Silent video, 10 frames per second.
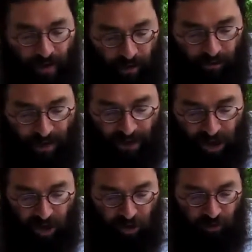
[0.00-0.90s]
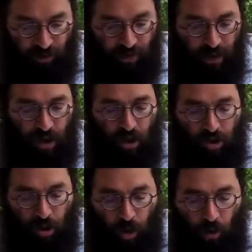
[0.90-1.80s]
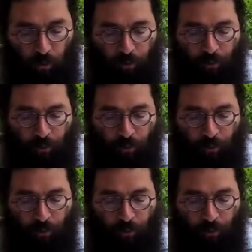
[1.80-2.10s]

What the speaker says: and grandchildren. So